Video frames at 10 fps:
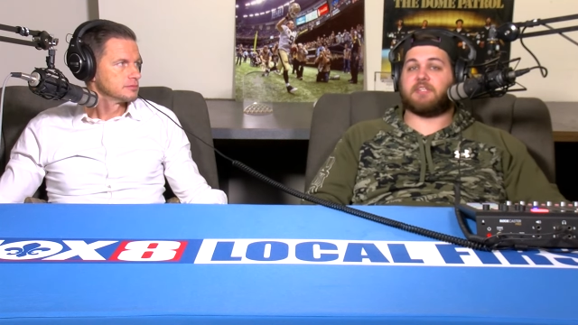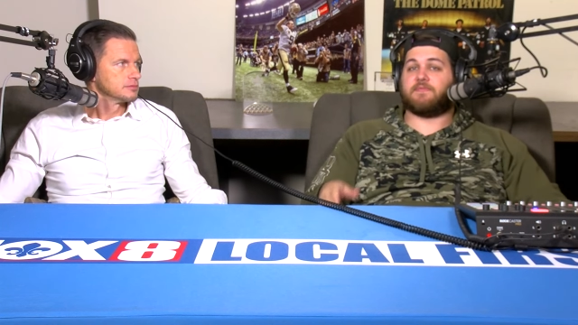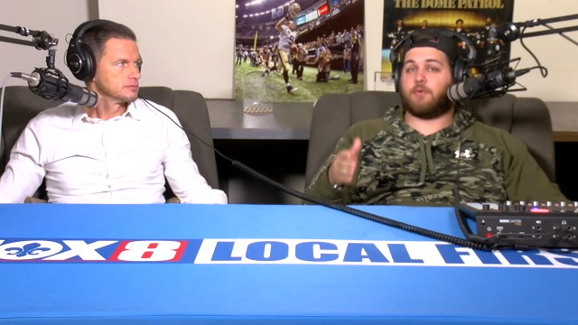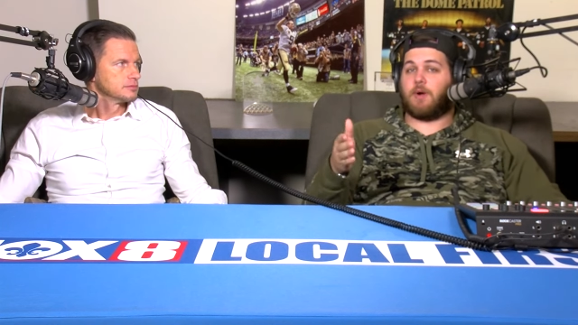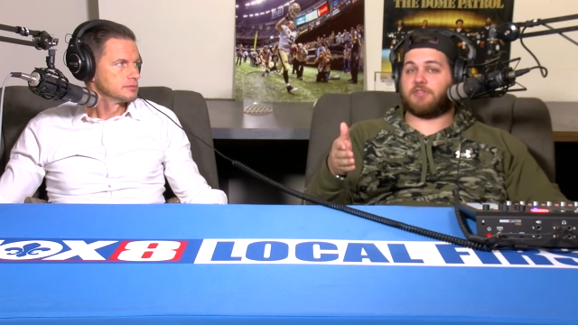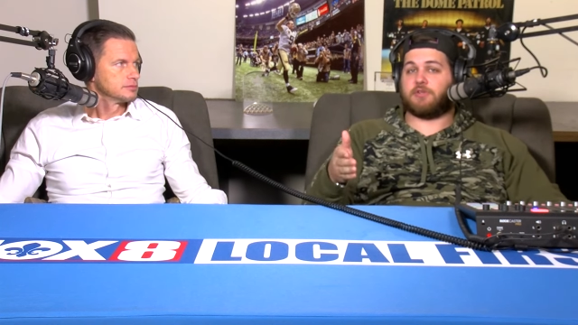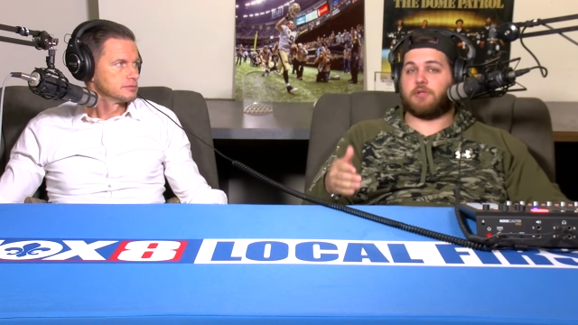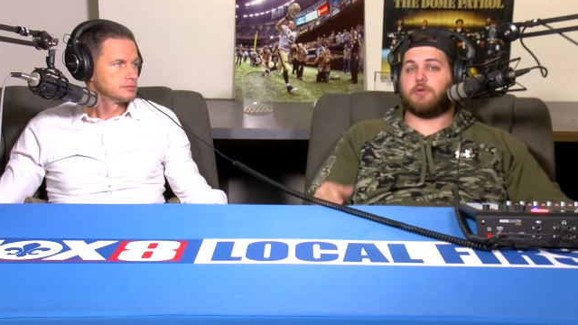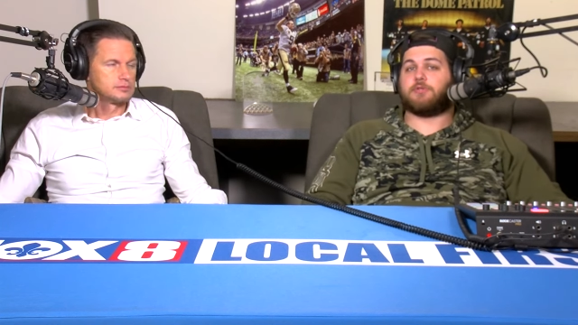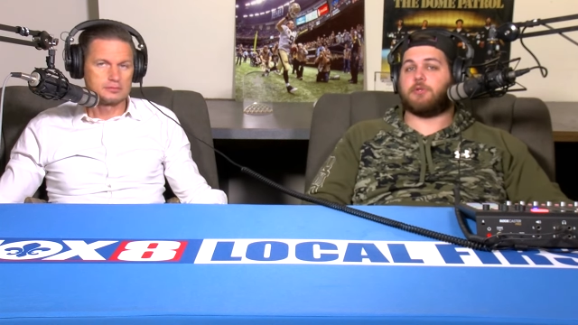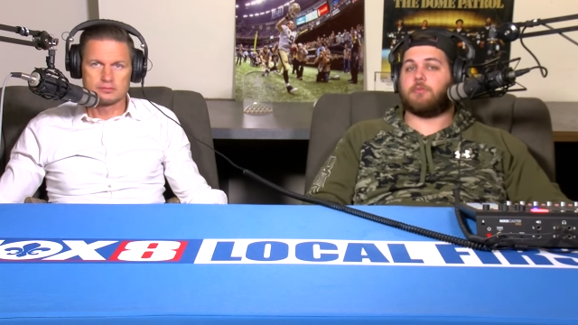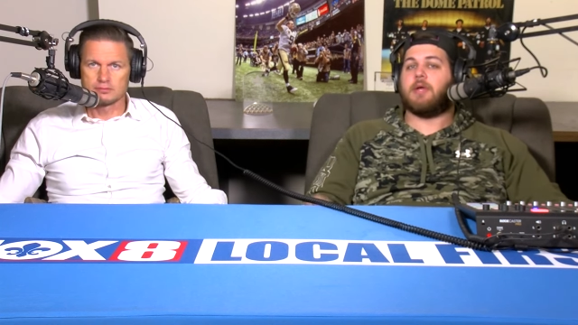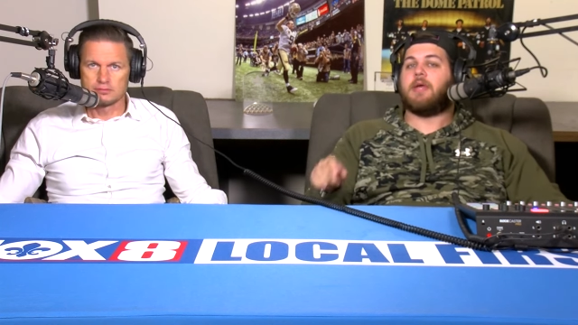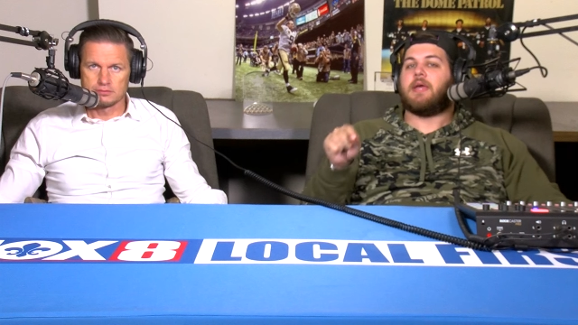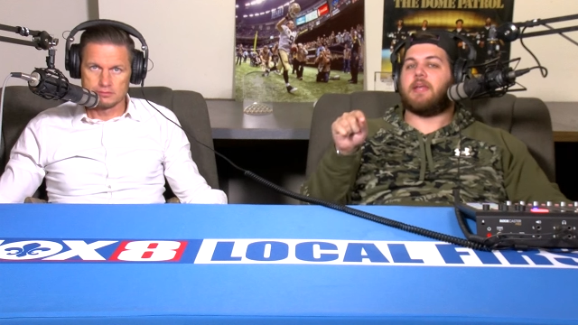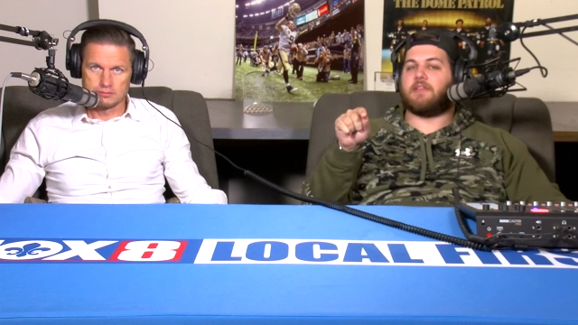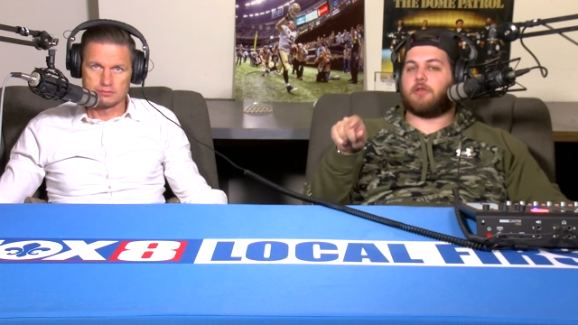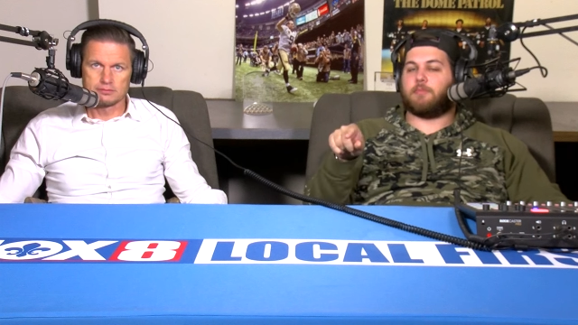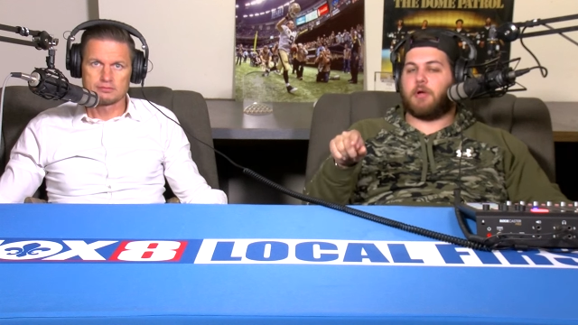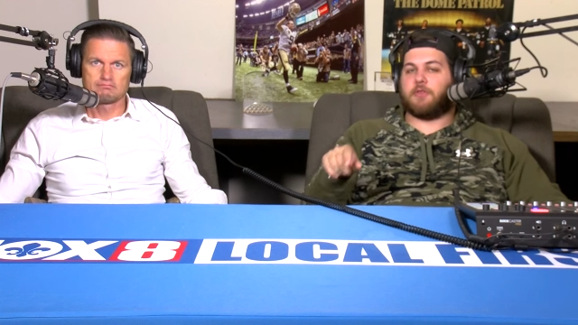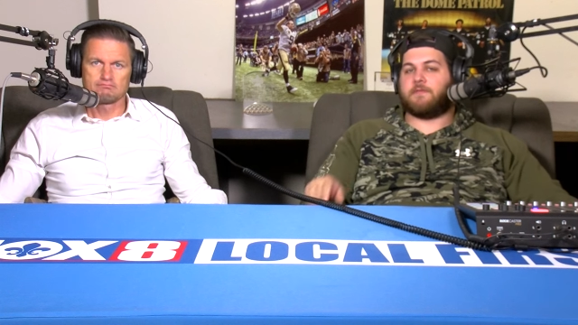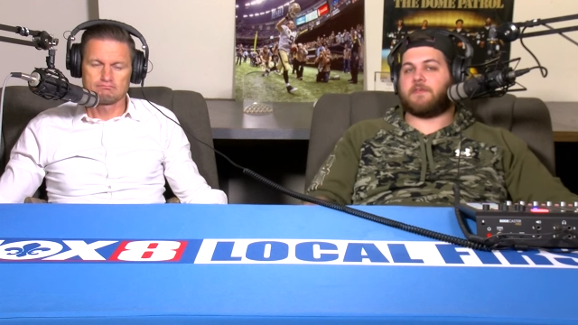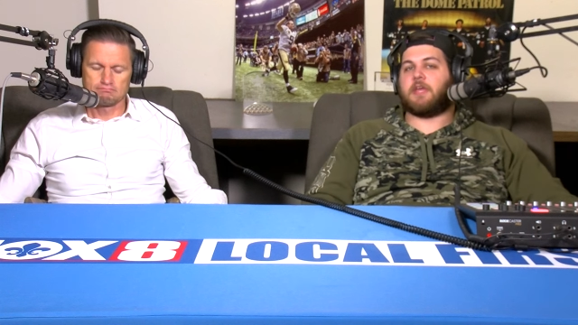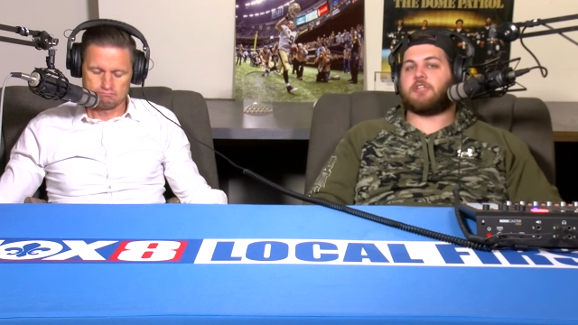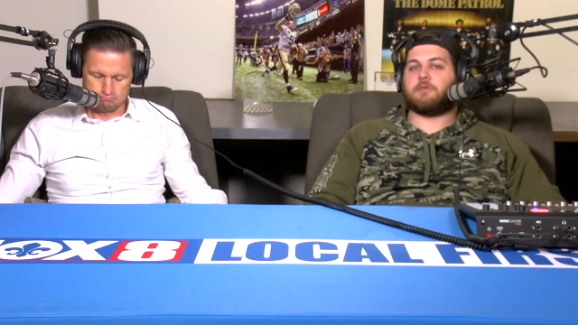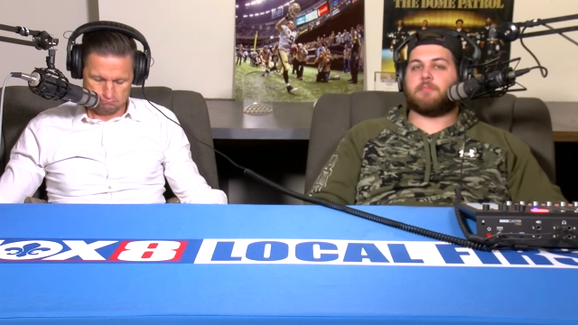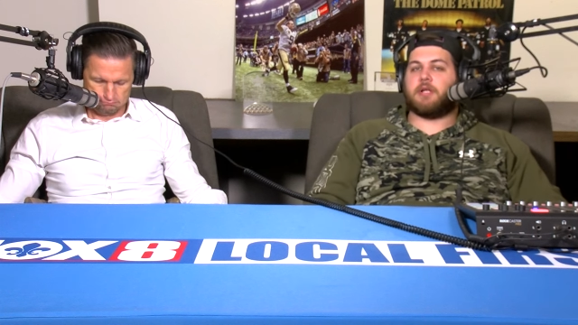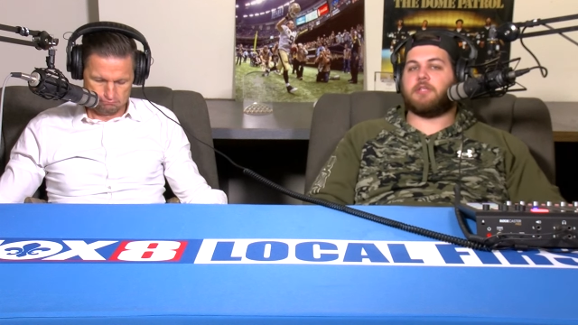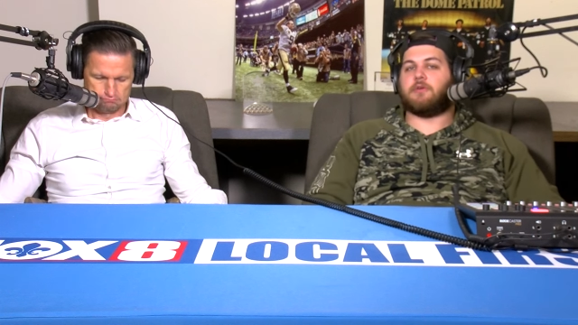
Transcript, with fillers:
Speaker 1: And if you're watching on YouTube, hit the little bell notification button.